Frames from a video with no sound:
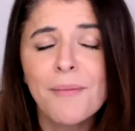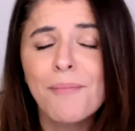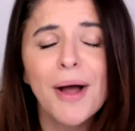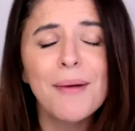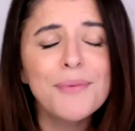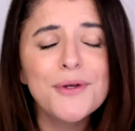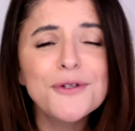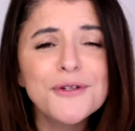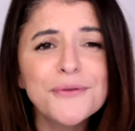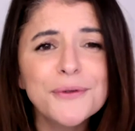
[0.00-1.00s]
My
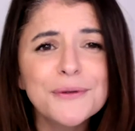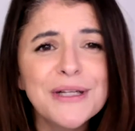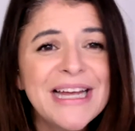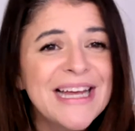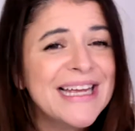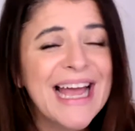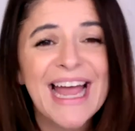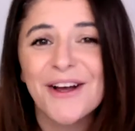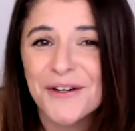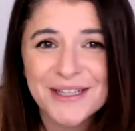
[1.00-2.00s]
beautiful,
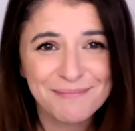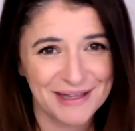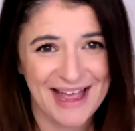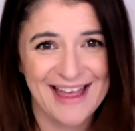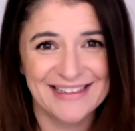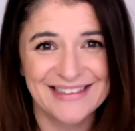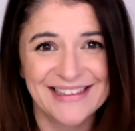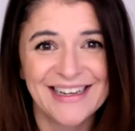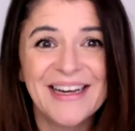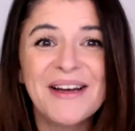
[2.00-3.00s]
chaotic plan,
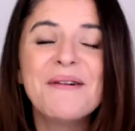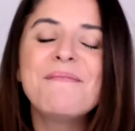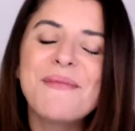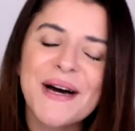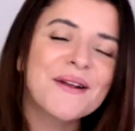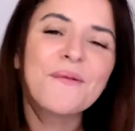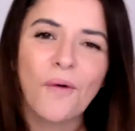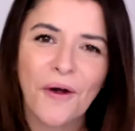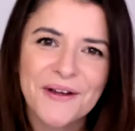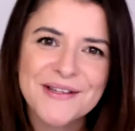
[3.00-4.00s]
but it
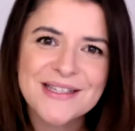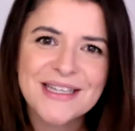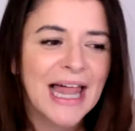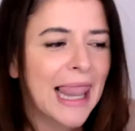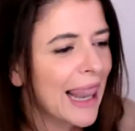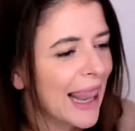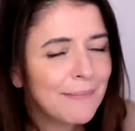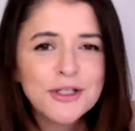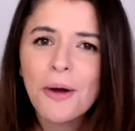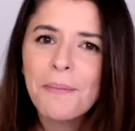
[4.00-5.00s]
works.
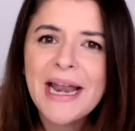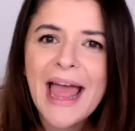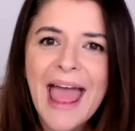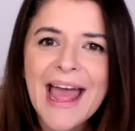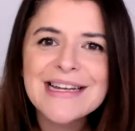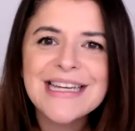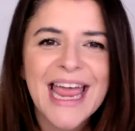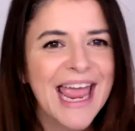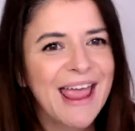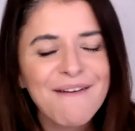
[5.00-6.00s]
Laptop in hand,
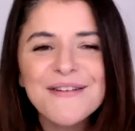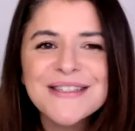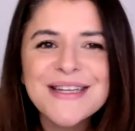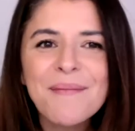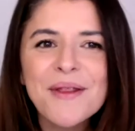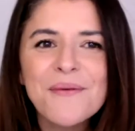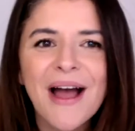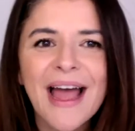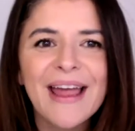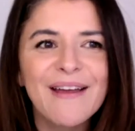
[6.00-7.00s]
every step of the
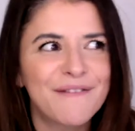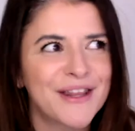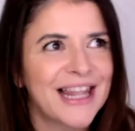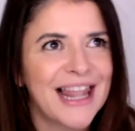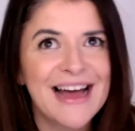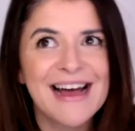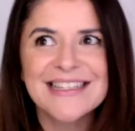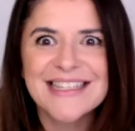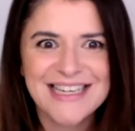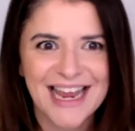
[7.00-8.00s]
way for the
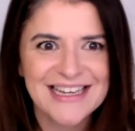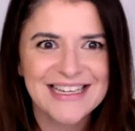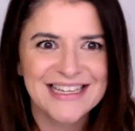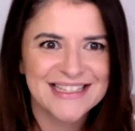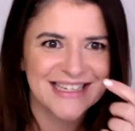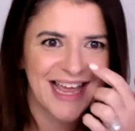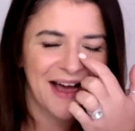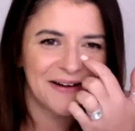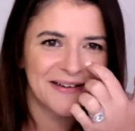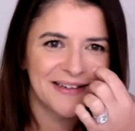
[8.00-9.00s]
last 10 years
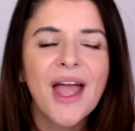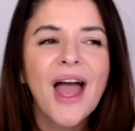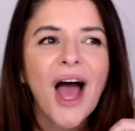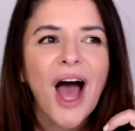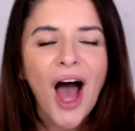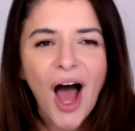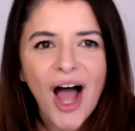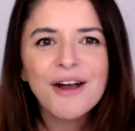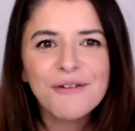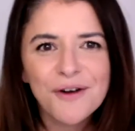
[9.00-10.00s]
now. I
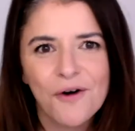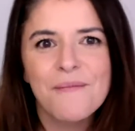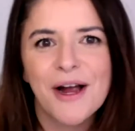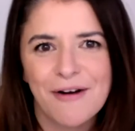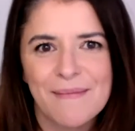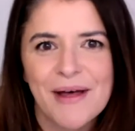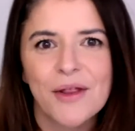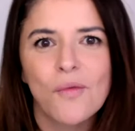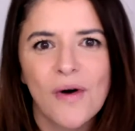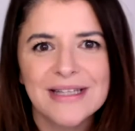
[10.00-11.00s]
recall my grandmother
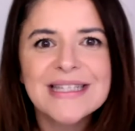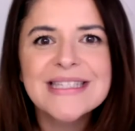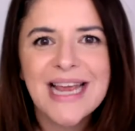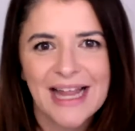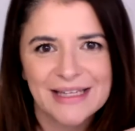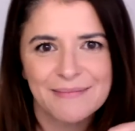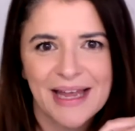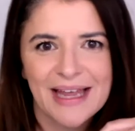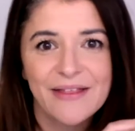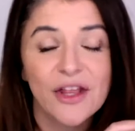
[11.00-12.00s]
once telling
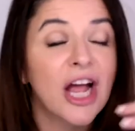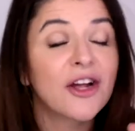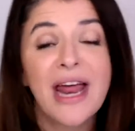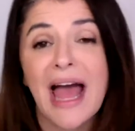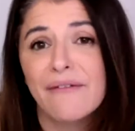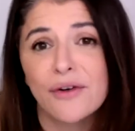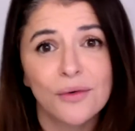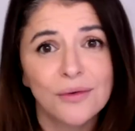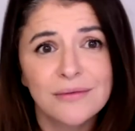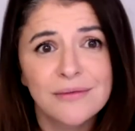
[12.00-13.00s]
me that I could have it
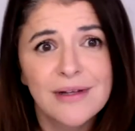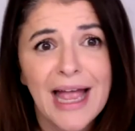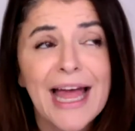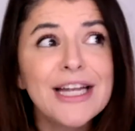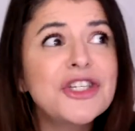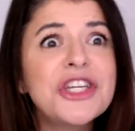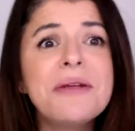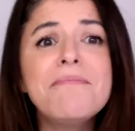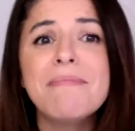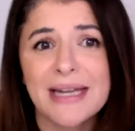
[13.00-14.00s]
all, and she
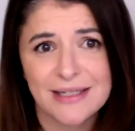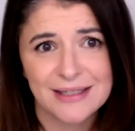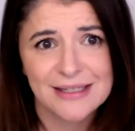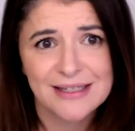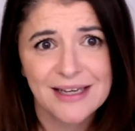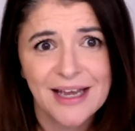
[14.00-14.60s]
meant it.